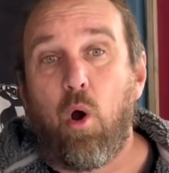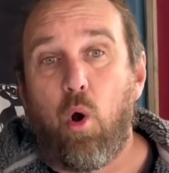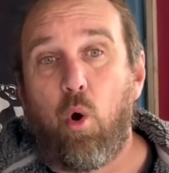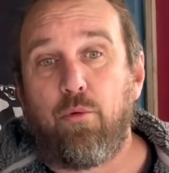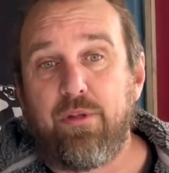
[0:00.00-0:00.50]

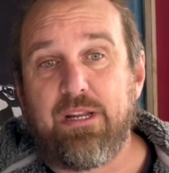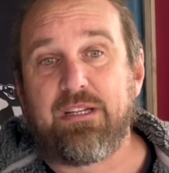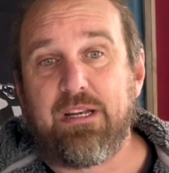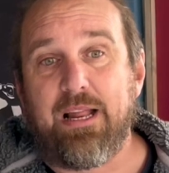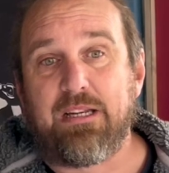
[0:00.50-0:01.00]
on
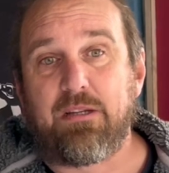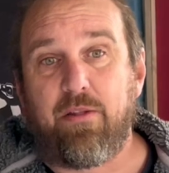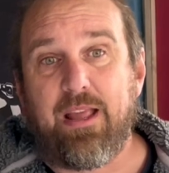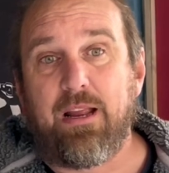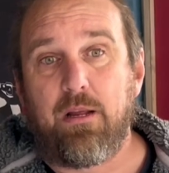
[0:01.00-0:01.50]
this list, I
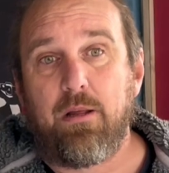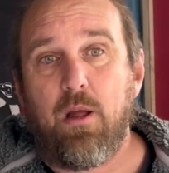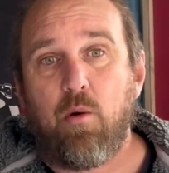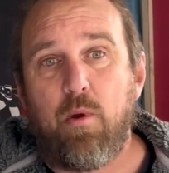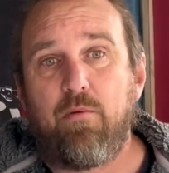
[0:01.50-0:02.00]
think.
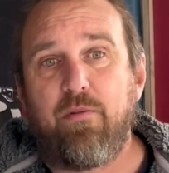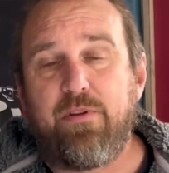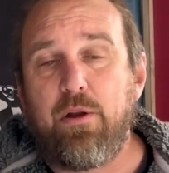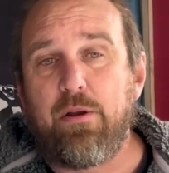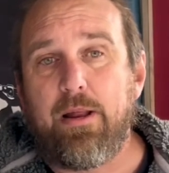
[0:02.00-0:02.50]
We
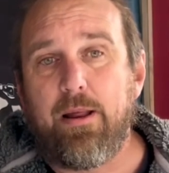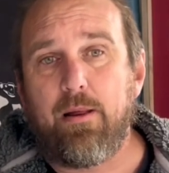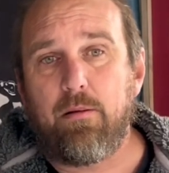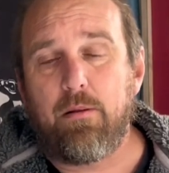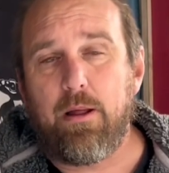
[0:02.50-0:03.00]
reviewed it.
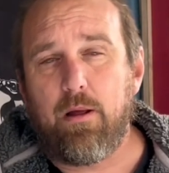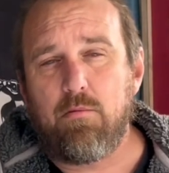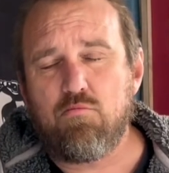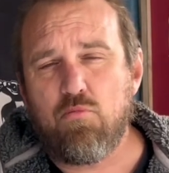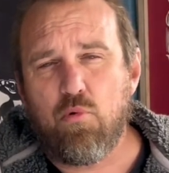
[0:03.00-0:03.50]

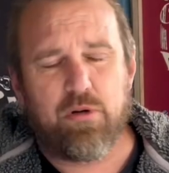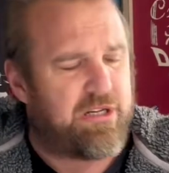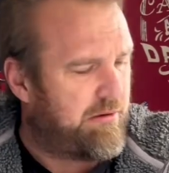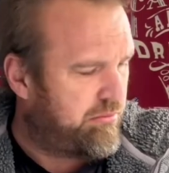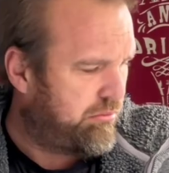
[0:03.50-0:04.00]
Or is it?